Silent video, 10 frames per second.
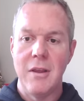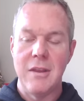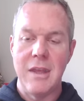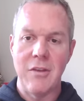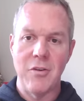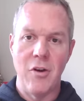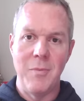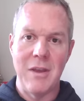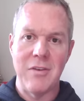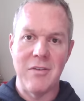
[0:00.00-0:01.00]
Yes, Ole
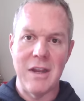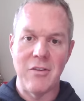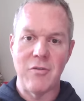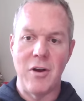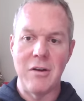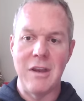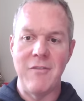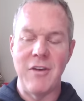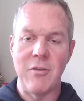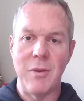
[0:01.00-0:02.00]
Miss has had a strong
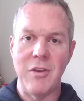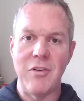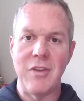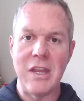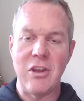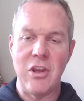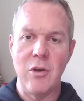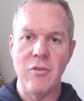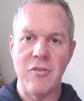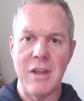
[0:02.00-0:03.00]
defense, but this is a
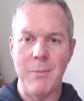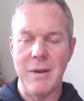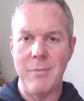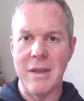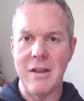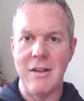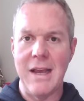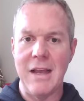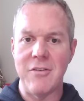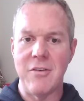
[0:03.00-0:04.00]
huge step up in
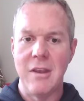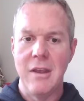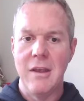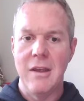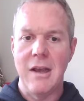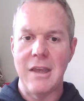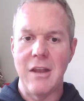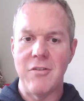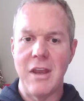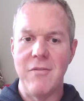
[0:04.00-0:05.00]
class
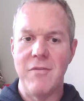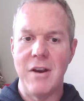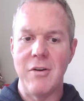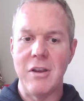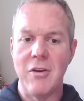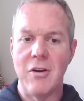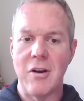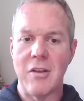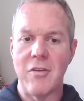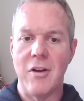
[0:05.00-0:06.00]
against a very good
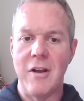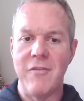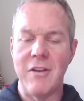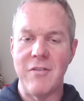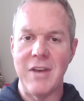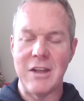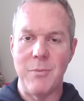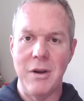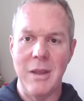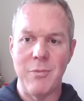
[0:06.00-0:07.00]
Arkansas offense. In fact, to
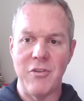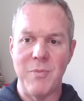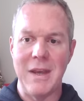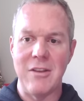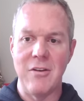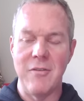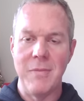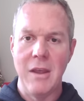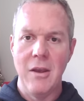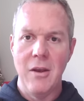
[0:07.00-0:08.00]
put it in perspective,
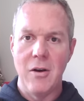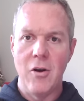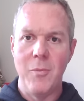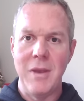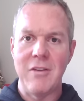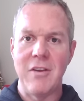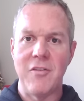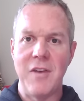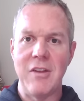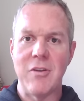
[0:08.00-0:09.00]
Ole Miss
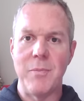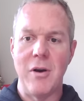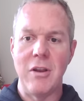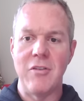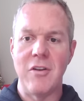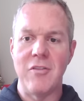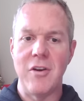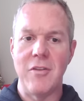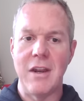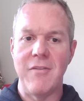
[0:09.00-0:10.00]
has faced opponents this
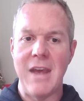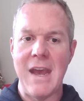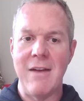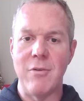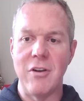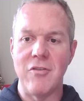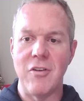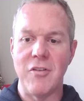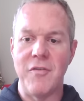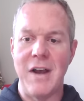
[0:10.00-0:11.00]
year that have averaged
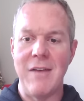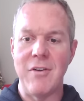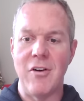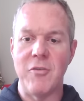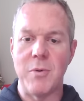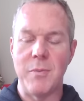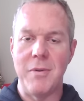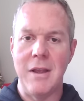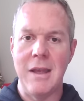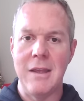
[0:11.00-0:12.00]
just five yards per
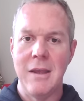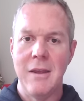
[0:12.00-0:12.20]
play.